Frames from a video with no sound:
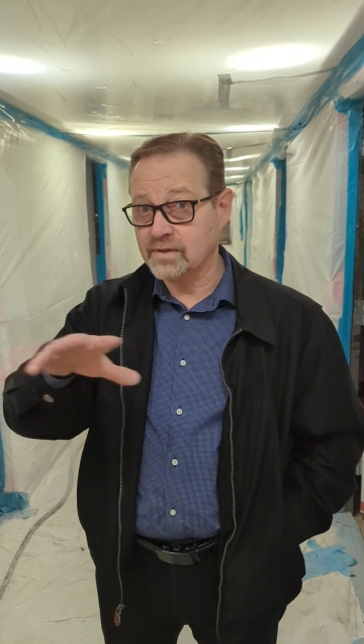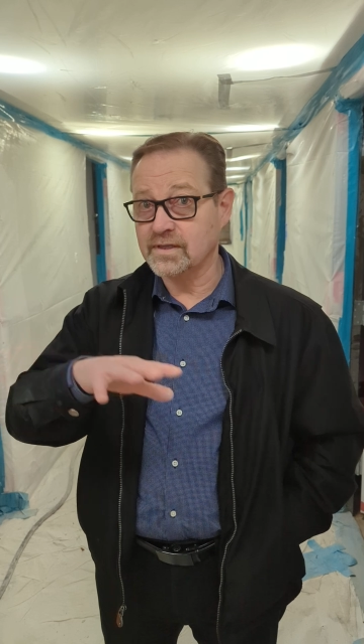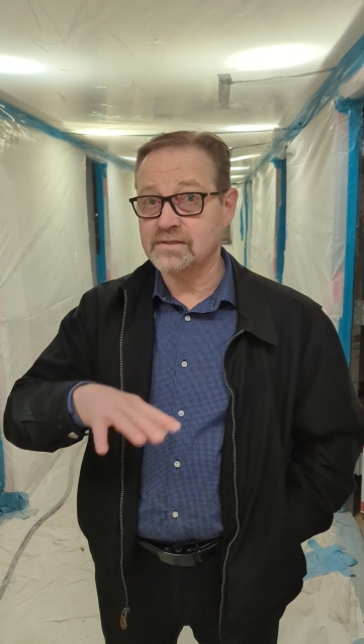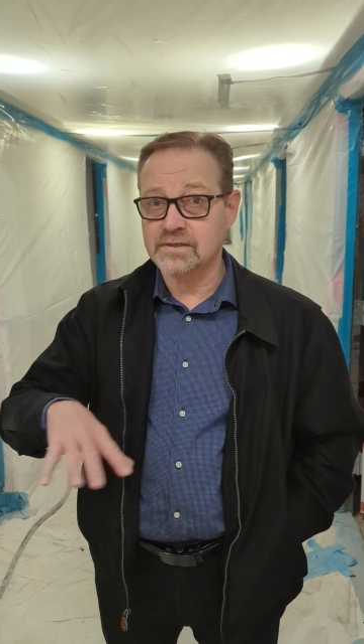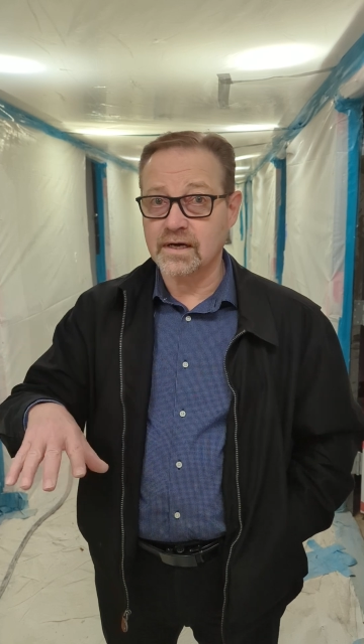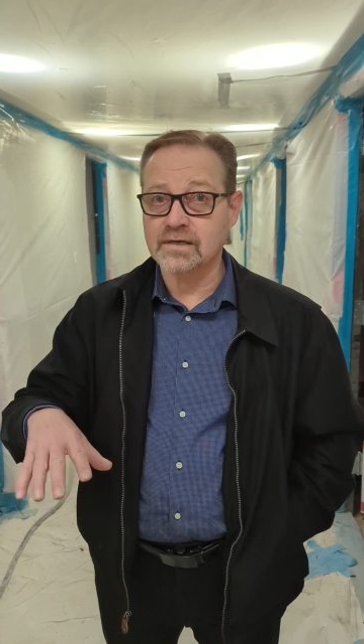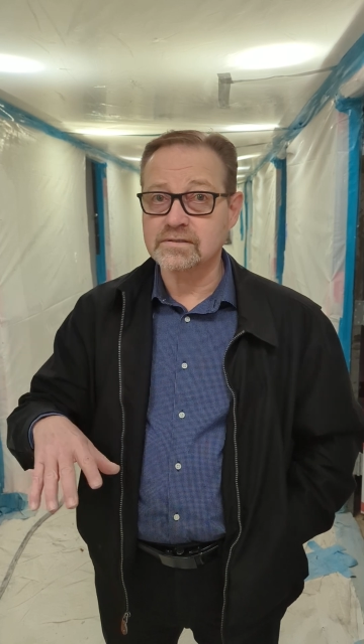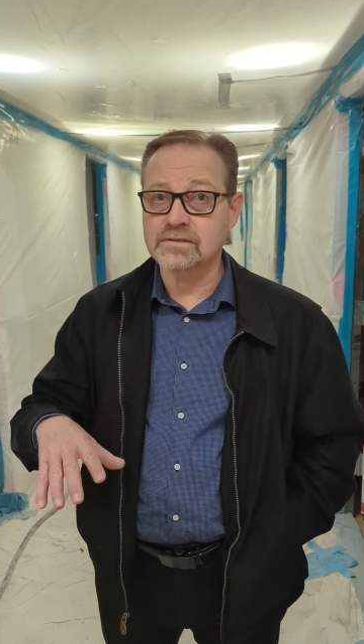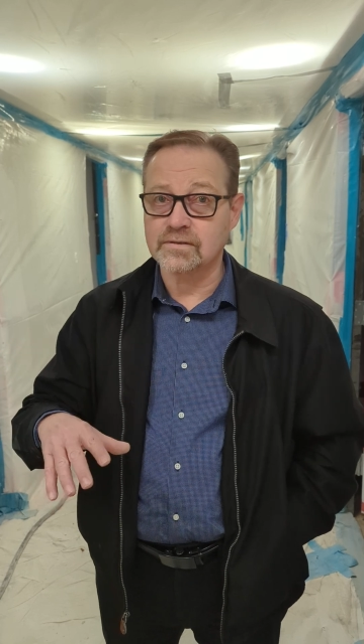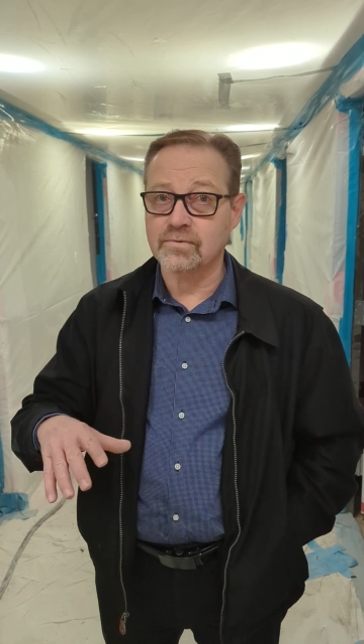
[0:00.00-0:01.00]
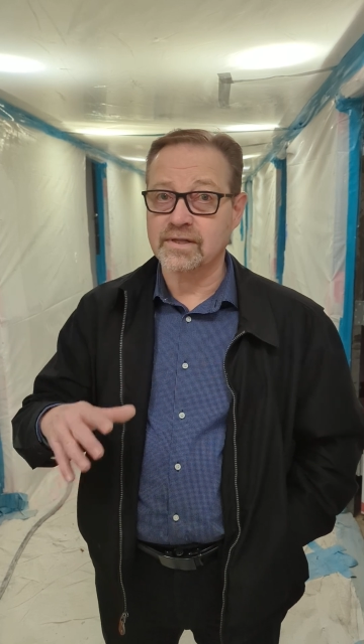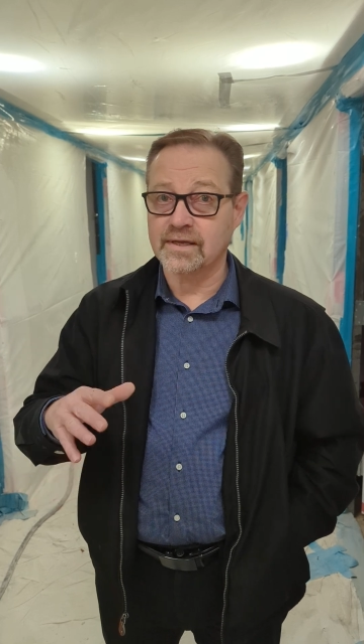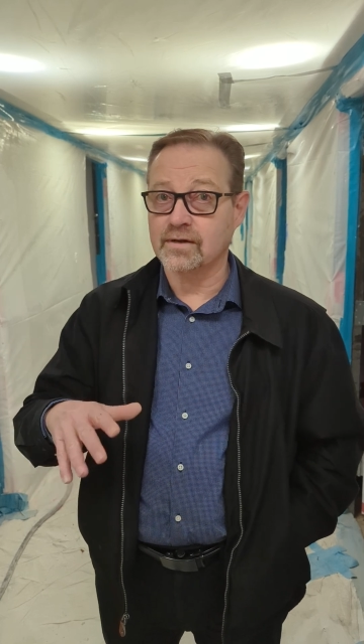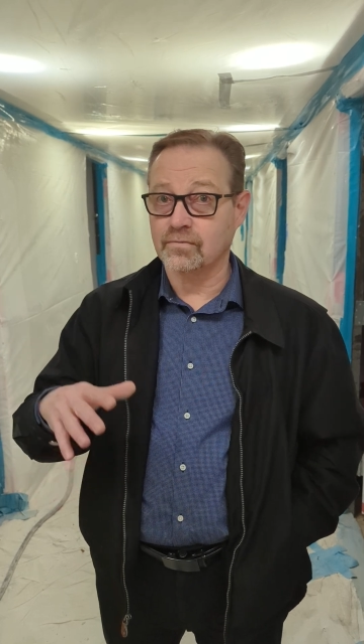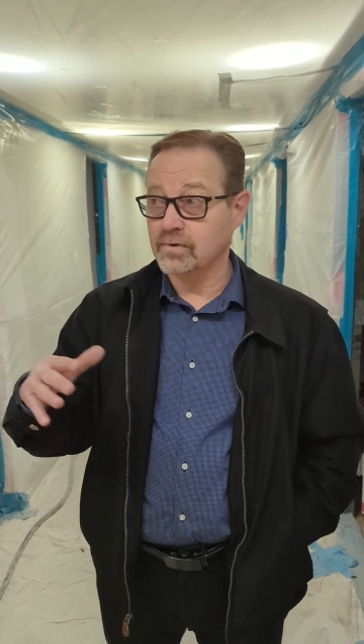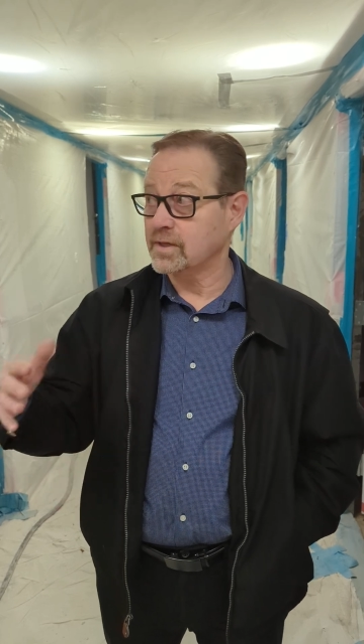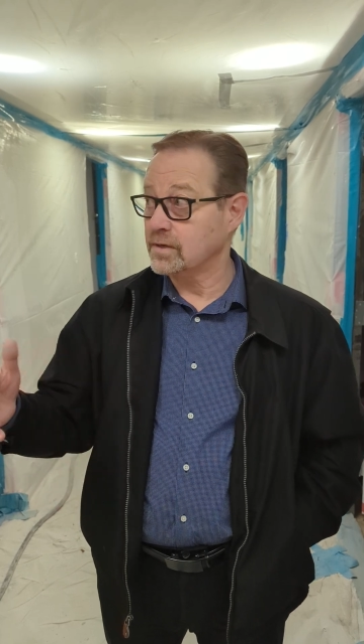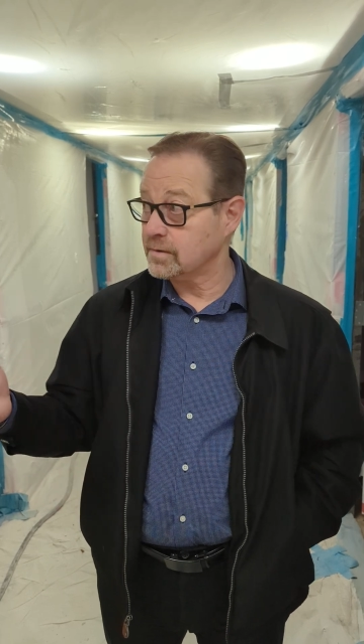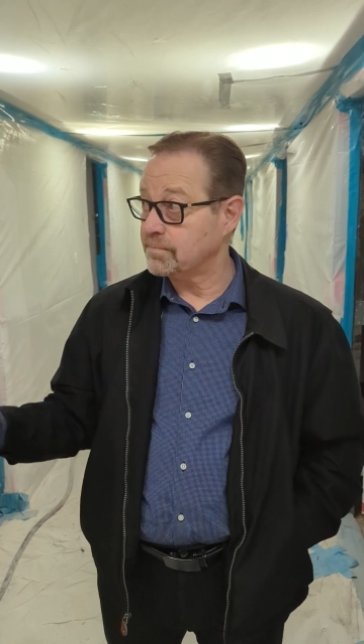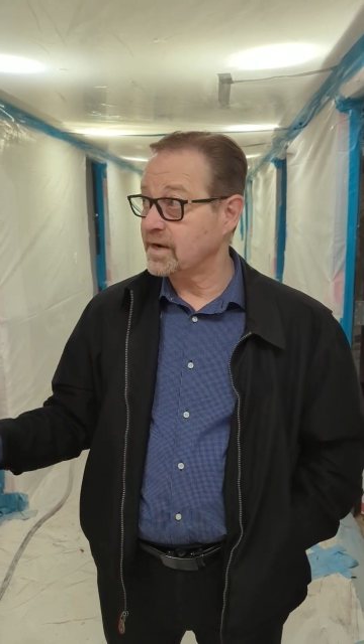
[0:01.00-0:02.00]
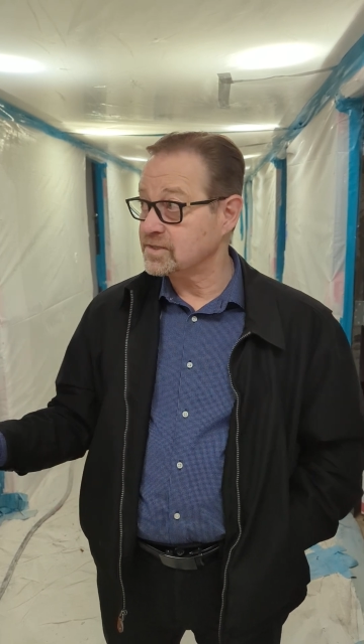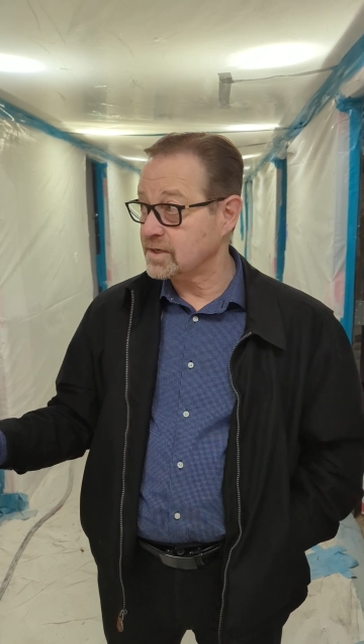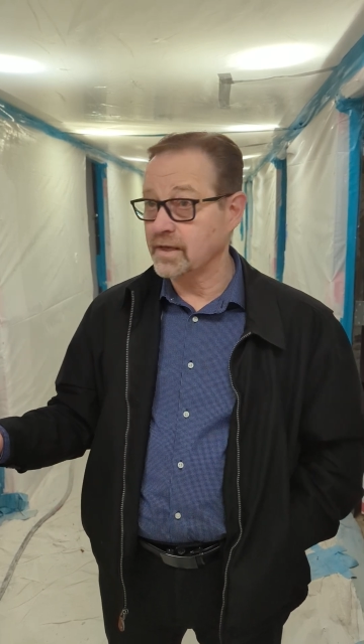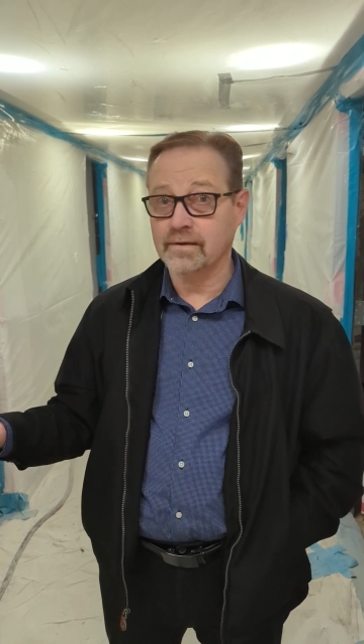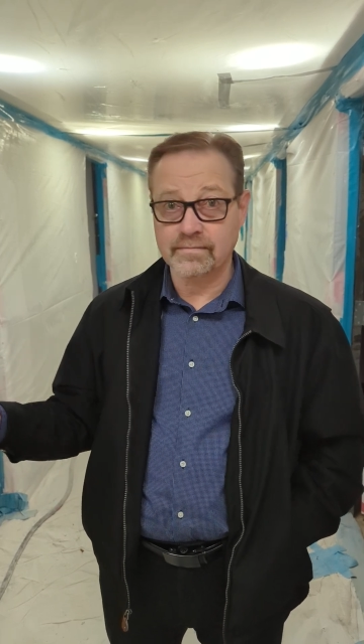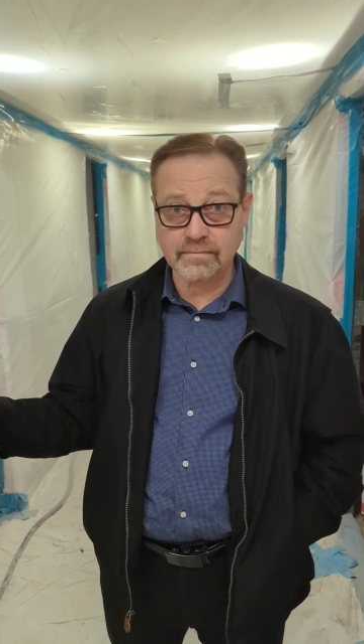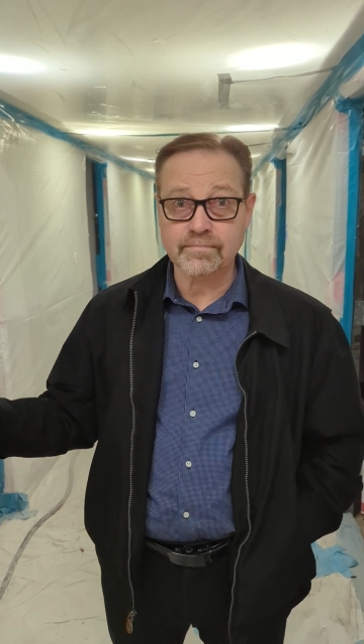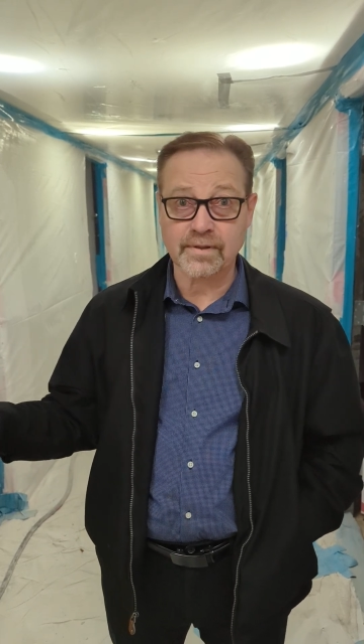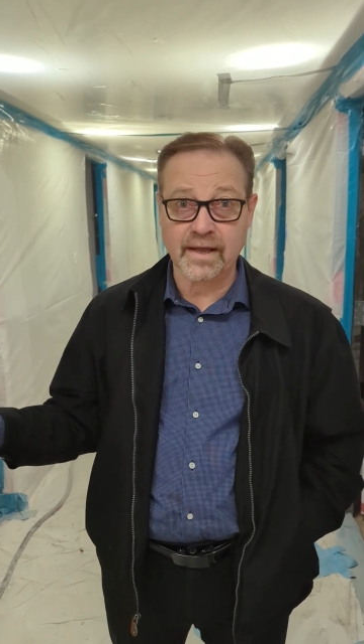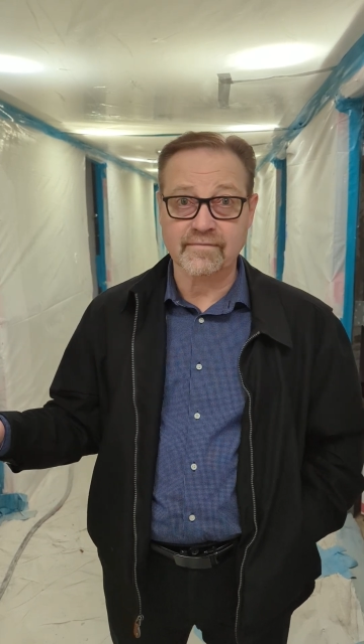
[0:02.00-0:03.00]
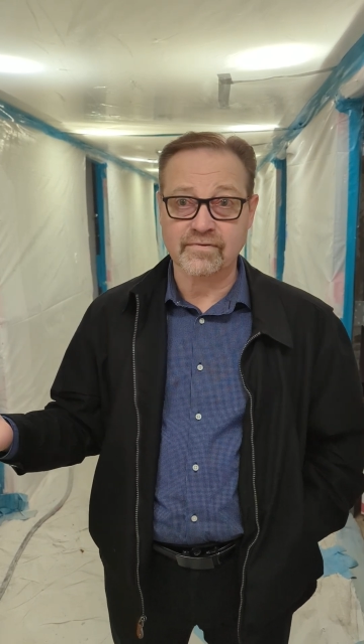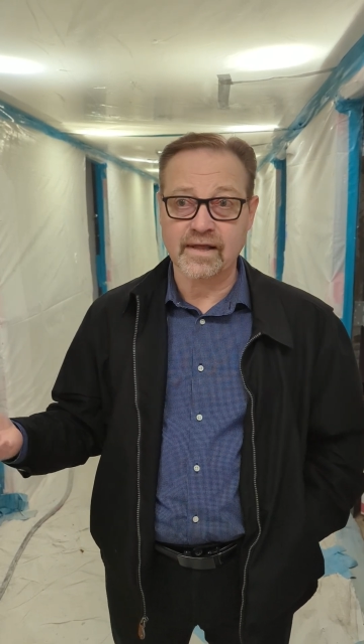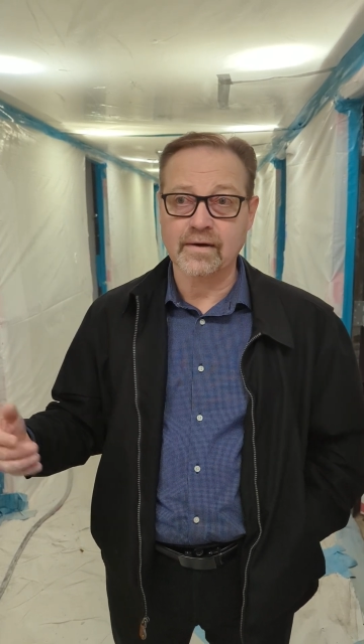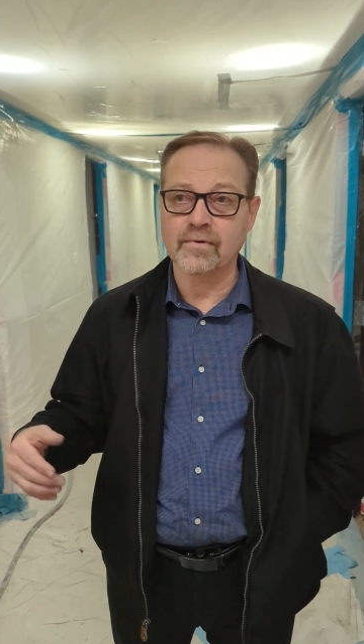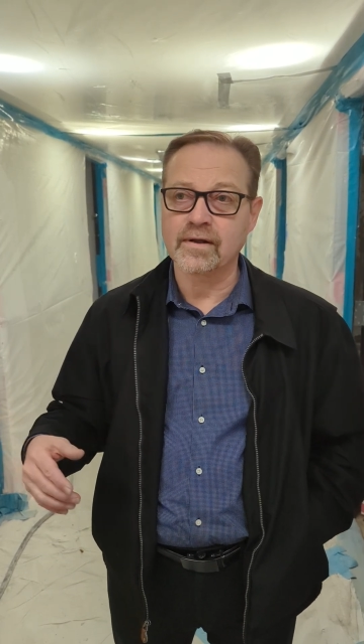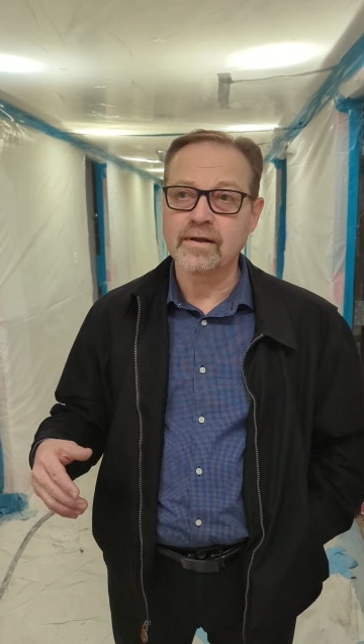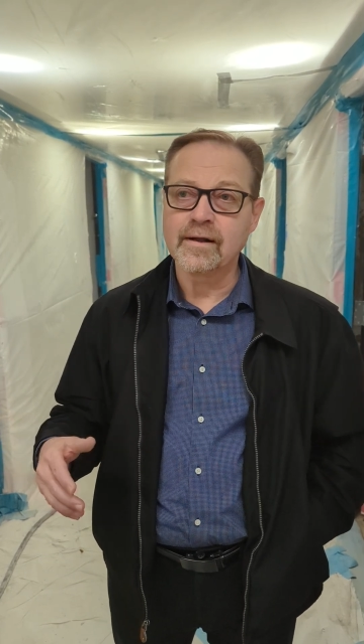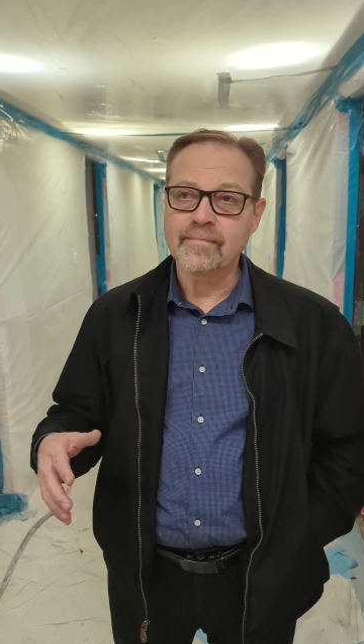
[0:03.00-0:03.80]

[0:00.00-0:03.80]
what this does, to really get a really good budgeting plan for that one.